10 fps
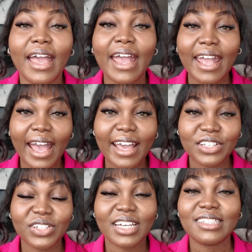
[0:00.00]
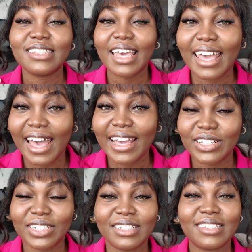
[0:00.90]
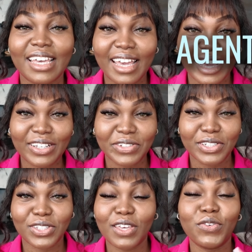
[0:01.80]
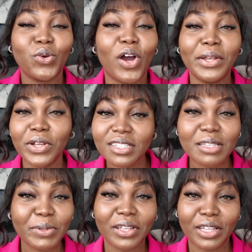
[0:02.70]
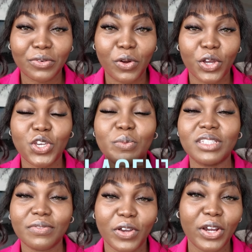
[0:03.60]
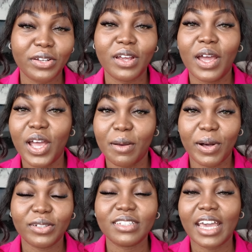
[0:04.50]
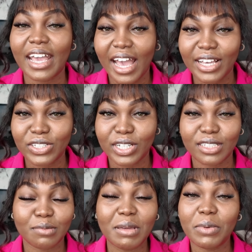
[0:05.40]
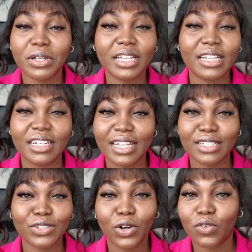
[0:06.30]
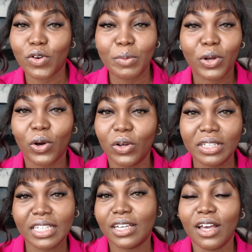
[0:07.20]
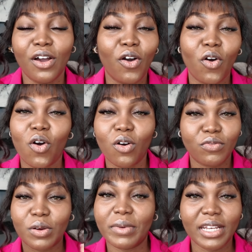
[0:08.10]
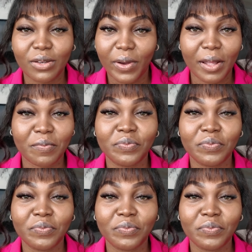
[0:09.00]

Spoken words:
AI agents, AI agents, AI agents. If you are not sleeping under the rock, you must have heard about AI agents, maybe on the internet or from a colleague or from anywhere.